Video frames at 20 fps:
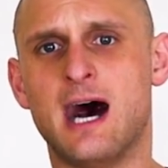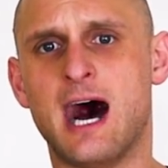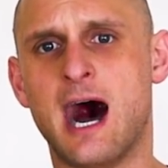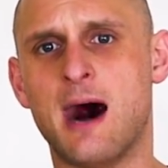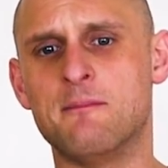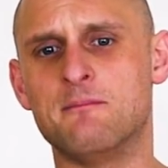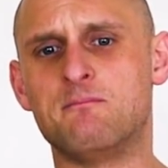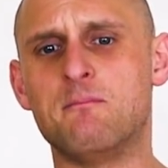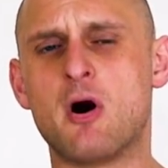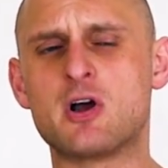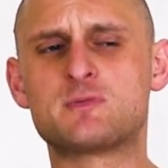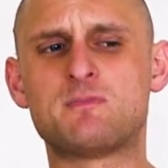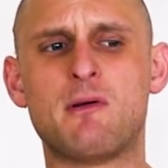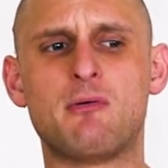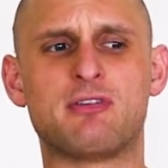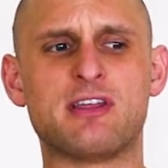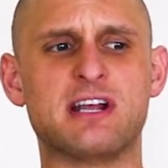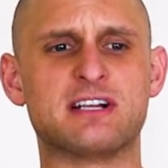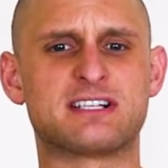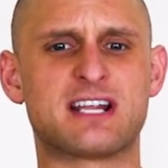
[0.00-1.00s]
Um, most
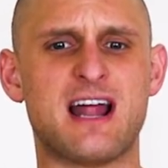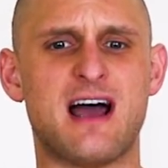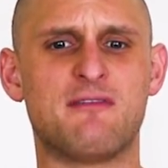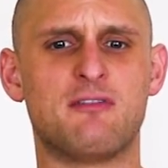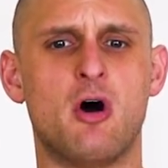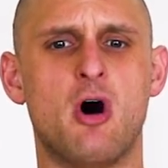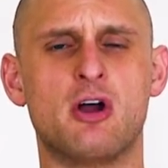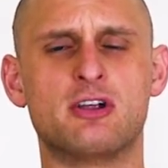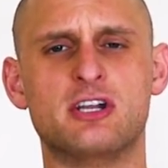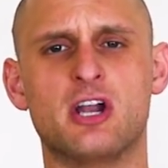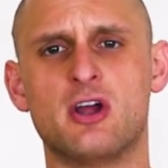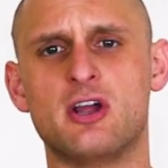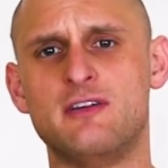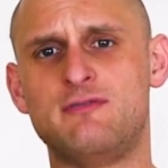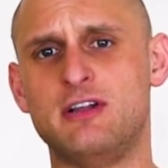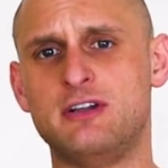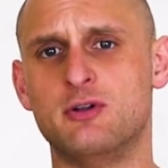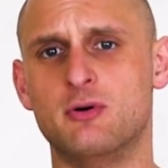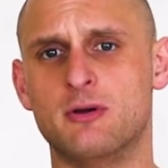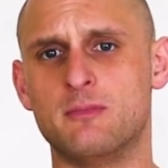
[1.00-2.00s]
people think it's gonna have, oh, you know,
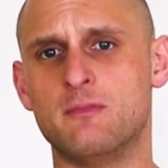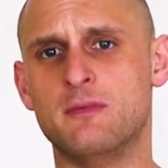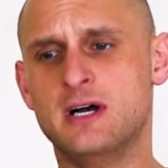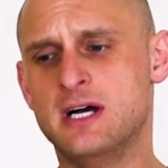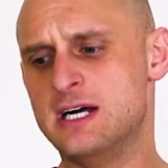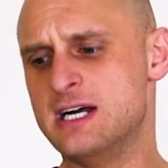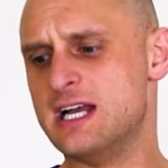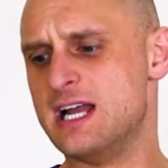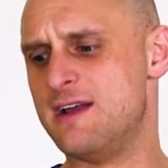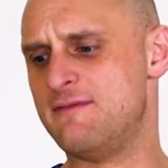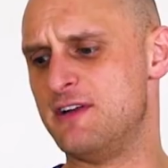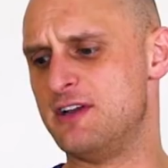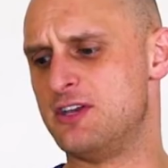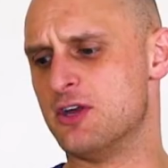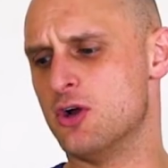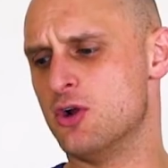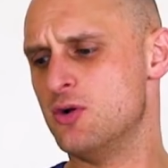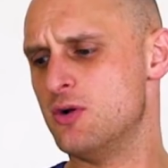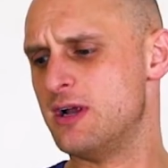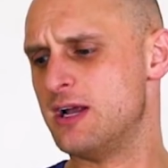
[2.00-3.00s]
if you're doing, if you
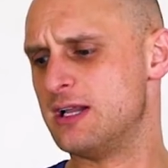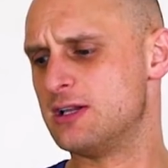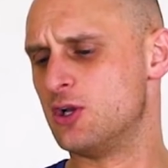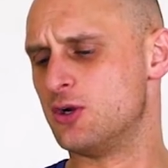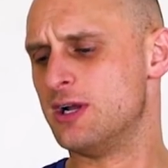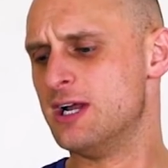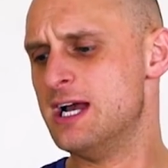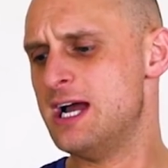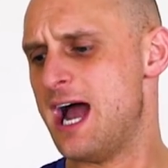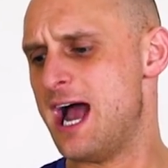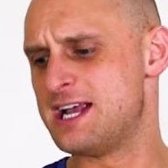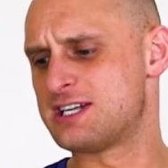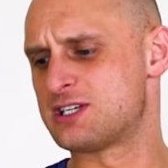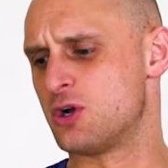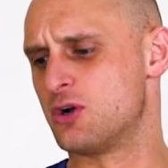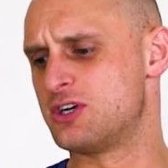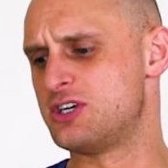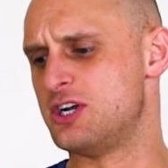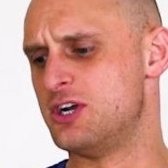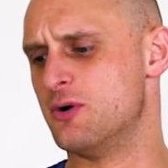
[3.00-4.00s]
do, look, as
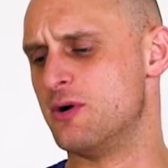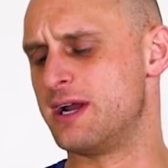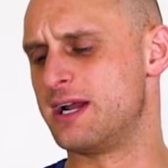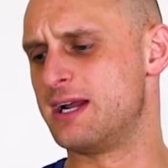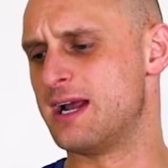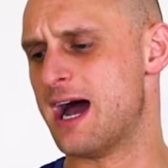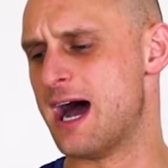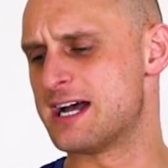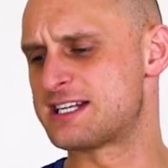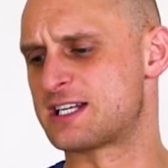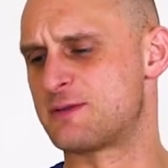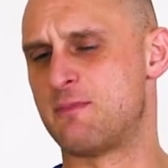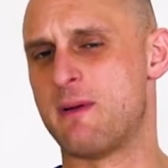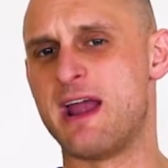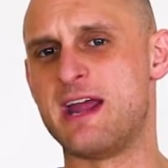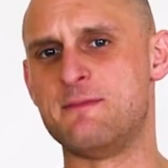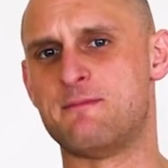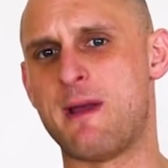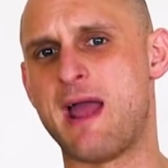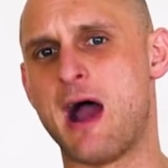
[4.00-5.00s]
long as you're doing a
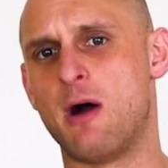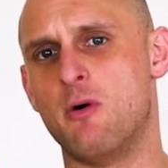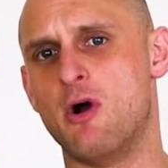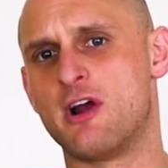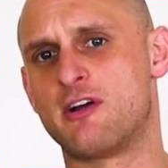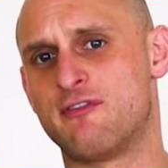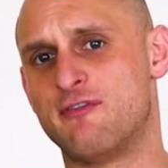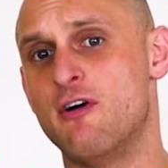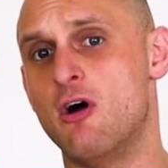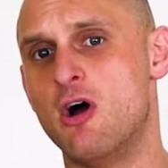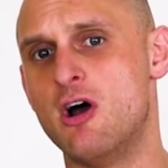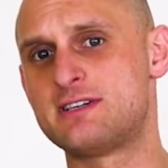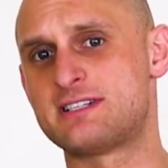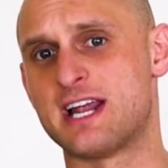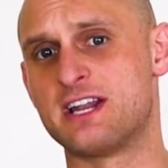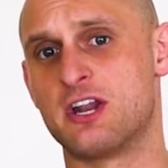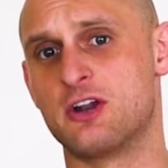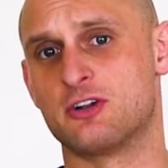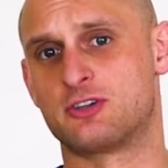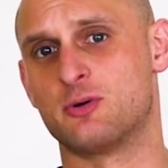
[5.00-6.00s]
speed power work first
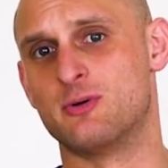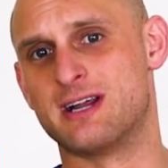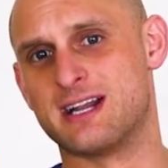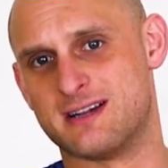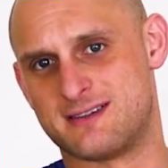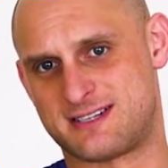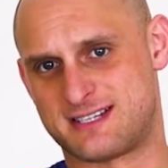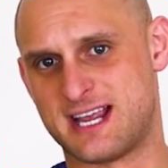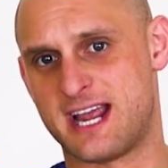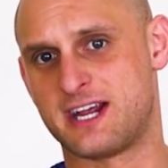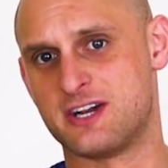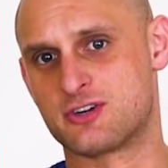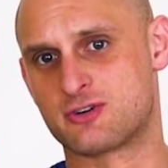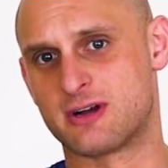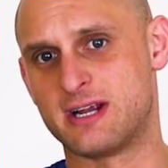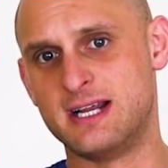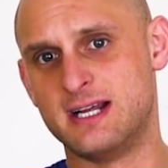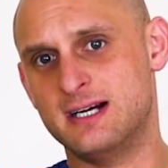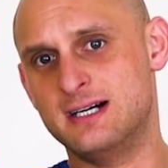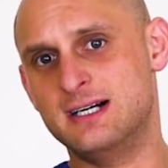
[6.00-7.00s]
and you're not doing it
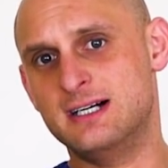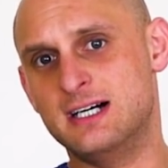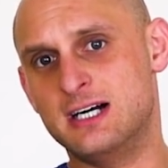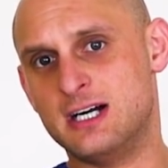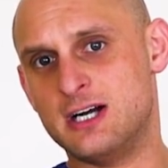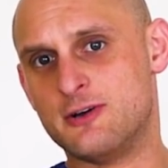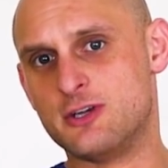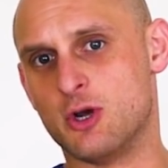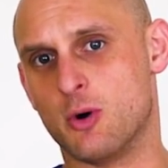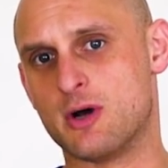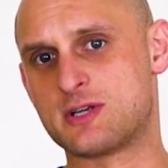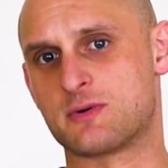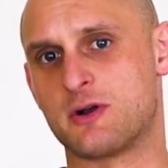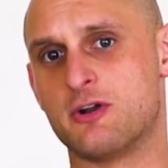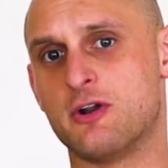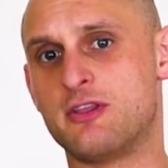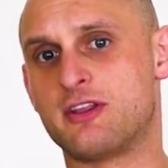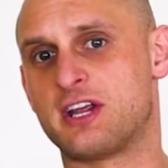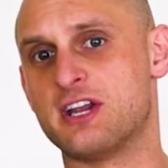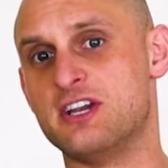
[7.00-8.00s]
secondary, You always
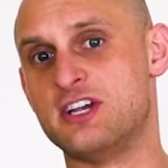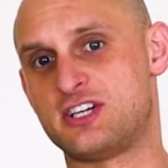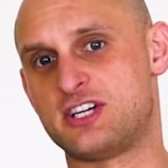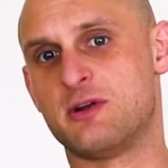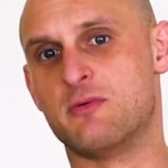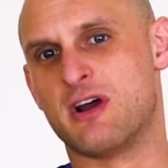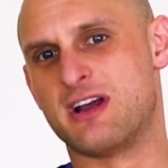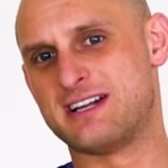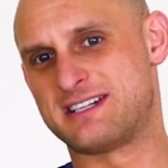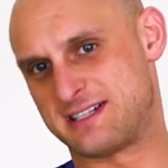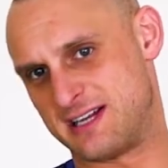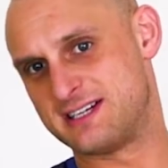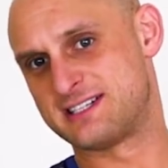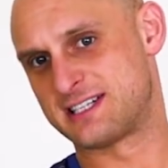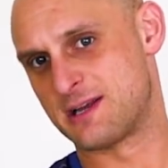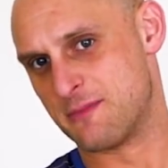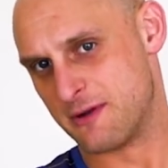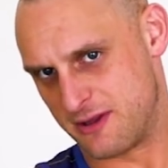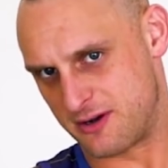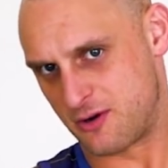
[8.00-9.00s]
want to do the conditioning work. It's,
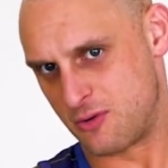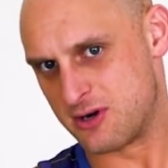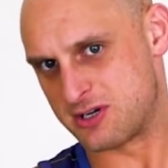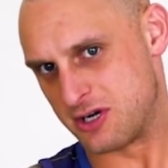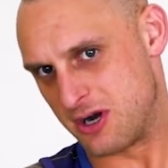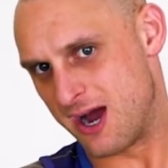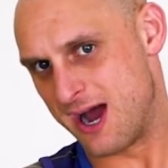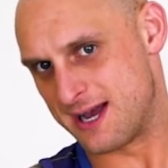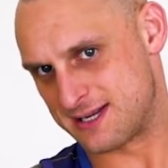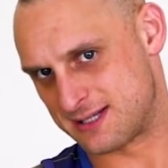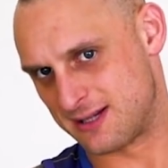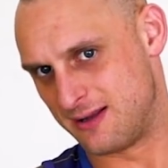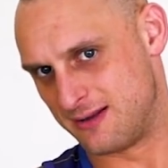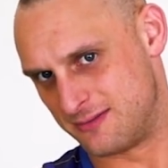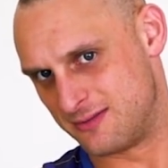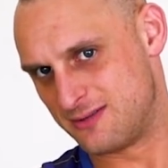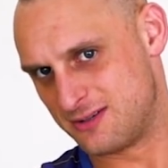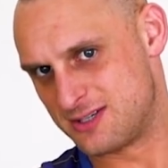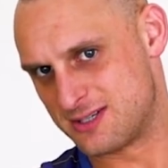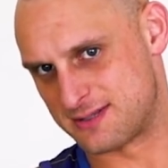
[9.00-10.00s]
it's similar to the question I asked
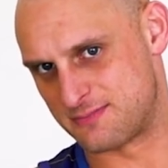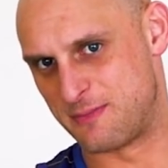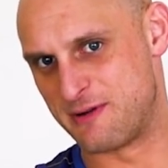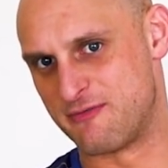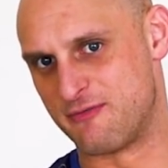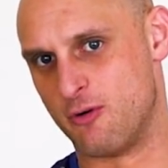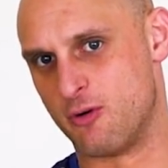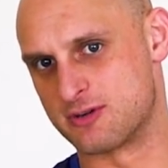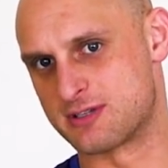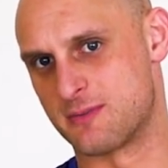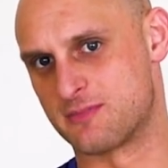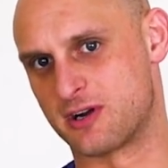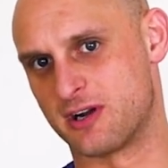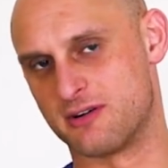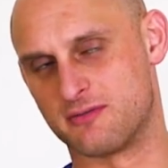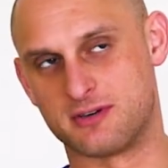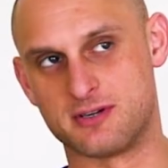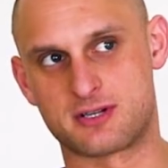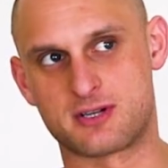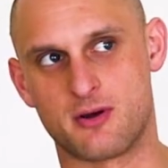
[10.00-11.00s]
just before, so I'm
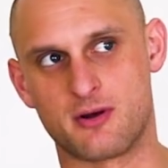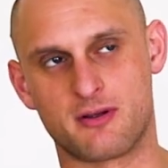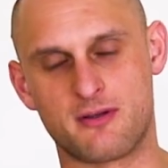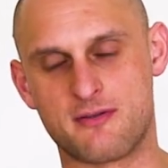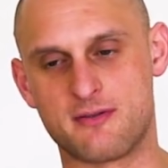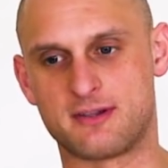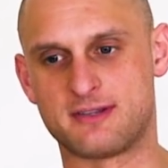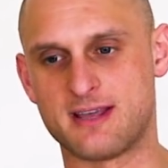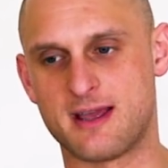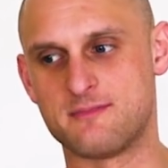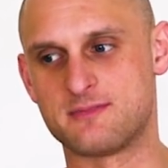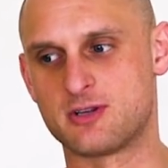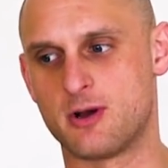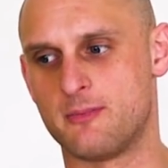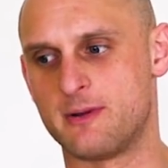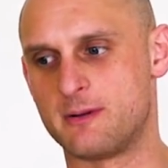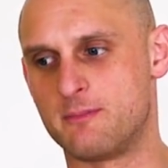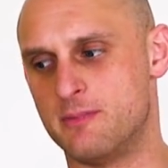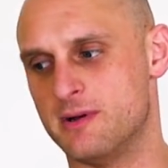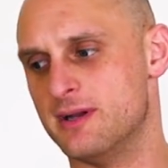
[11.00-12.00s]
kind of just going over the same
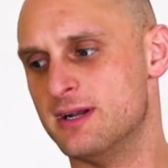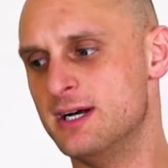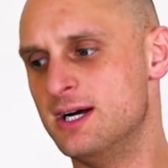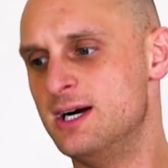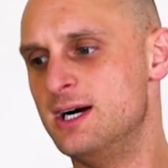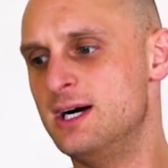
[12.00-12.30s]
topic, but